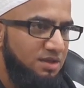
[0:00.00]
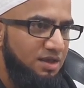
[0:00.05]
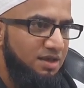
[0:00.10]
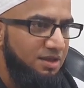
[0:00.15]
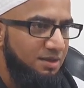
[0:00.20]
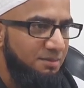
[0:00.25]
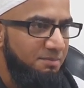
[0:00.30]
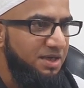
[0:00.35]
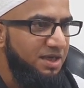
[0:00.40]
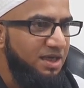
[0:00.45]

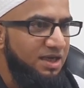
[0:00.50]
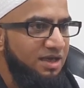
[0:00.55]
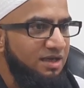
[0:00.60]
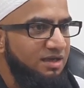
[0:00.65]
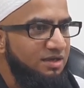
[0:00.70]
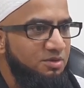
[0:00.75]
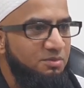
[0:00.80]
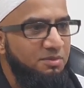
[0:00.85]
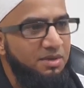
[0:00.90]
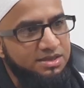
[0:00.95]
In the
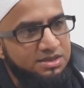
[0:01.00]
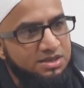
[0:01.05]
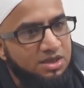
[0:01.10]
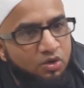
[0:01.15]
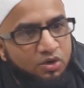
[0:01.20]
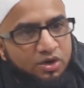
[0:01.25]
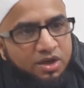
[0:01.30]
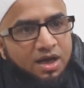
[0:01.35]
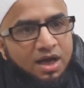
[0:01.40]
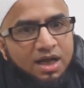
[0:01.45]
beginning, you might say,
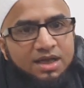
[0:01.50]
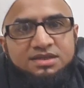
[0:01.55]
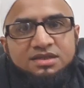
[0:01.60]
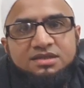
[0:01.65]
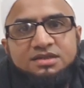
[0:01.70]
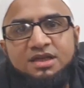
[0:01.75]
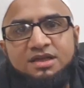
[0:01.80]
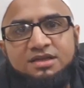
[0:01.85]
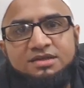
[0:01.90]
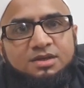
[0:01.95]
okay, I'll
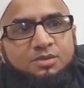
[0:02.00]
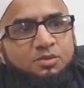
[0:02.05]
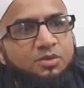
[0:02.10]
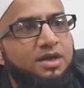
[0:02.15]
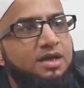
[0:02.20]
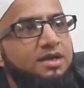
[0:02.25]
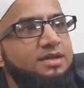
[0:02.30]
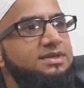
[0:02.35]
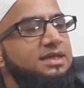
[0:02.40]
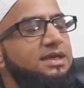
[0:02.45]
just tell
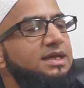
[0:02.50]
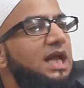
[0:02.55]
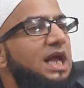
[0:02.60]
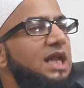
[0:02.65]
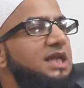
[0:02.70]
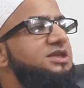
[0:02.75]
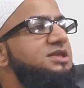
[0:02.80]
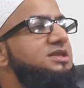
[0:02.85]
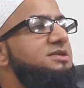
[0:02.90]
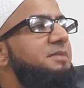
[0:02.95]
someone else.
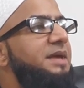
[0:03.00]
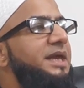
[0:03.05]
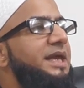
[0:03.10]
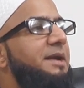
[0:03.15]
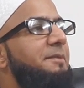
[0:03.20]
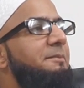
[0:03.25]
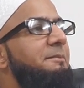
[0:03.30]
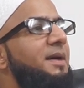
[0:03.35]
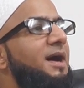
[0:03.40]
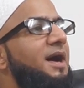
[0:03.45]
I'll just
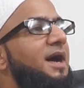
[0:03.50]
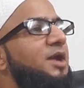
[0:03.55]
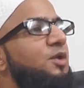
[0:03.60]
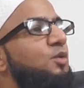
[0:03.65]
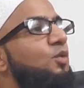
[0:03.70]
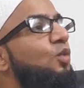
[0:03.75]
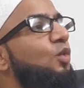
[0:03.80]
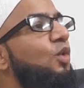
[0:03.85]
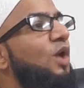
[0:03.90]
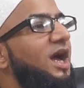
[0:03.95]
make my
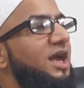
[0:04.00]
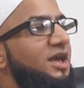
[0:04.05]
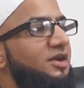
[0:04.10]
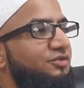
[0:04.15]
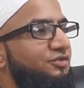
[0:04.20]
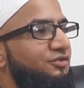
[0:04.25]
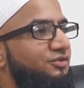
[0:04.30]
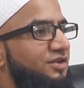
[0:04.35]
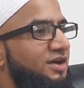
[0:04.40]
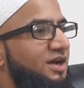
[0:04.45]
wife
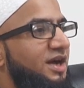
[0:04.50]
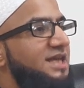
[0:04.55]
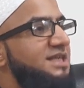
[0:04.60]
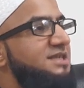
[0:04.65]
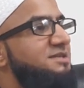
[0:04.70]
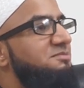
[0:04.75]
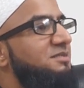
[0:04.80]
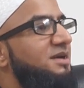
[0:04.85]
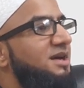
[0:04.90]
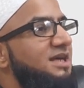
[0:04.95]

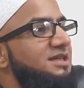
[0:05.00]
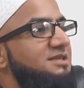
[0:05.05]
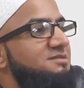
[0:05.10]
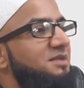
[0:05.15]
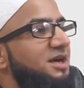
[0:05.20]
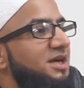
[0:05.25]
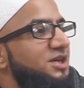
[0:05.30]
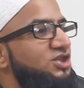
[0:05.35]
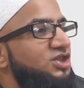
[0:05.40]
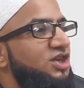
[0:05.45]
as
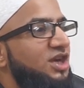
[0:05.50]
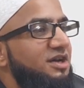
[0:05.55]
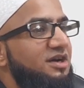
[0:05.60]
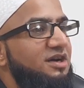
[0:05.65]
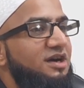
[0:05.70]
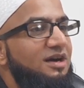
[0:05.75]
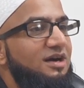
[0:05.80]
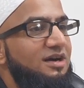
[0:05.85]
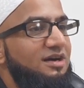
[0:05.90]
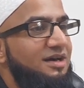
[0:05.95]
my
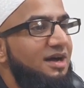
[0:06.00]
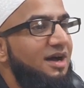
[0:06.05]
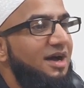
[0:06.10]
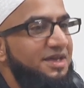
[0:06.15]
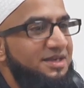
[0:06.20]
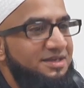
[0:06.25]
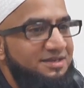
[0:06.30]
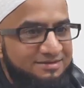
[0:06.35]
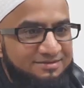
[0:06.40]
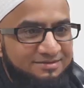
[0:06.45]
sheikha
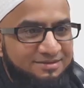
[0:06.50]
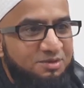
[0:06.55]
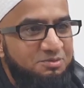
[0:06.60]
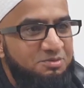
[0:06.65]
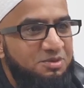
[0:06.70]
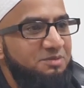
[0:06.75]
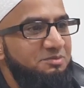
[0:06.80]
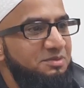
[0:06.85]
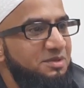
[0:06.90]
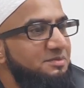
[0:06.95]
guide. No
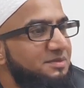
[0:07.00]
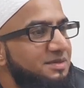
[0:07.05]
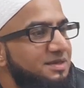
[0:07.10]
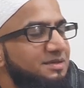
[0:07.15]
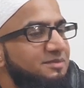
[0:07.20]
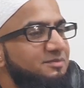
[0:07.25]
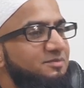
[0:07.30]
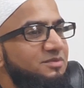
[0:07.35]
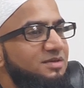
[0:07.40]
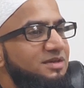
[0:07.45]
problem.
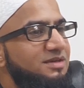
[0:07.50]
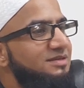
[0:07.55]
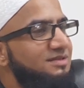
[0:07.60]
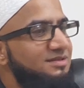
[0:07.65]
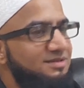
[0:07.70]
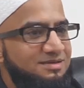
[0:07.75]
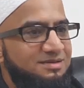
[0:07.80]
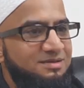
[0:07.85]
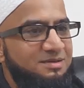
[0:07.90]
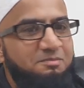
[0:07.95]

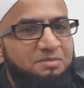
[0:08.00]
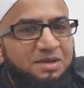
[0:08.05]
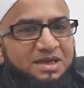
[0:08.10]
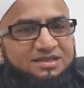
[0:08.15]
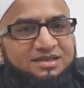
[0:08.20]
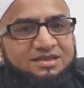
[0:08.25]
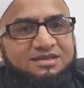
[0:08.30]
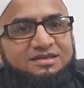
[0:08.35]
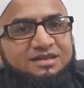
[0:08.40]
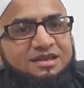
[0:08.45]

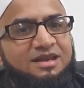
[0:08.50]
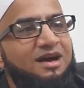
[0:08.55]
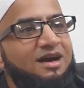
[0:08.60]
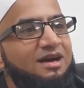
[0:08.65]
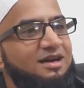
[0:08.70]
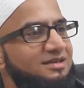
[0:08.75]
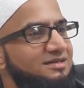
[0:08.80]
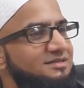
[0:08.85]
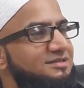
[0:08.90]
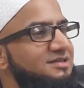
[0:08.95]
Best
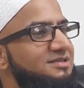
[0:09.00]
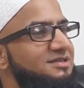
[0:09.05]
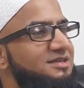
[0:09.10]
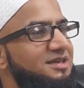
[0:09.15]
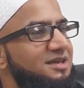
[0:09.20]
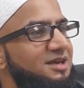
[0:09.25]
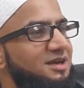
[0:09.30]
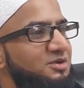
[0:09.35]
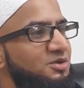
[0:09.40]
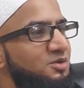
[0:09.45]
islah,
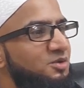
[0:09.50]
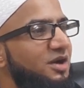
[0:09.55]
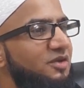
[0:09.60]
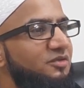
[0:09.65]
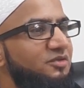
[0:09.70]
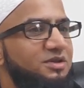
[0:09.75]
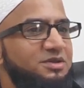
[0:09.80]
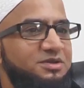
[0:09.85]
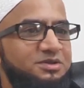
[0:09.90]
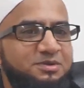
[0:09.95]
tazkiyah, your
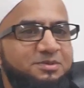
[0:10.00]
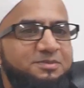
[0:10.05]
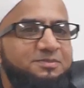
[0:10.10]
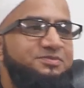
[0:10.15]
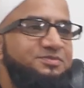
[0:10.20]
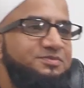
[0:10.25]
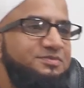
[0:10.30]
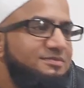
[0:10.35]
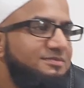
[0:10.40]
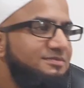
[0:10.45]
wife will do.
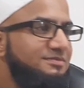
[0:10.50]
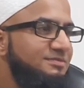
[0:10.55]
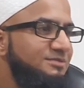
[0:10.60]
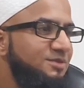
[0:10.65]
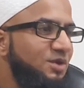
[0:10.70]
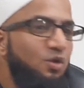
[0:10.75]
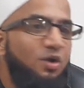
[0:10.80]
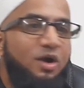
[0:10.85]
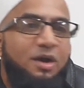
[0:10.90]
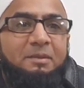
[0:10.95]

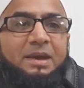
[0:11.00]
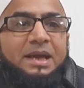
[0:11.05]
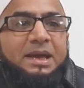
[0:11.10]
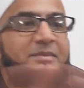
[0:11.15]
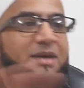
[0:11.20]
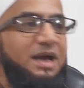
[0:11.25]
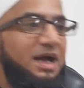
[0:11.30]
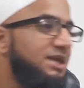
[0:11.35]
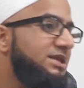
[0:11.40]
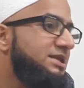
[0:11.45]
Or I'll make
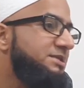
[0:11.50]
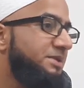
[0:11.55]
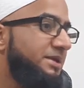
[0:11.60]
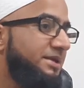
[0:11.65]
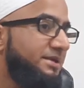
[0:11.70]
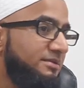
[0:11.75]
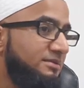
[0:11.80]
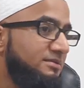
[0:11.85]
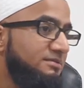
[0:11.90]
my husband.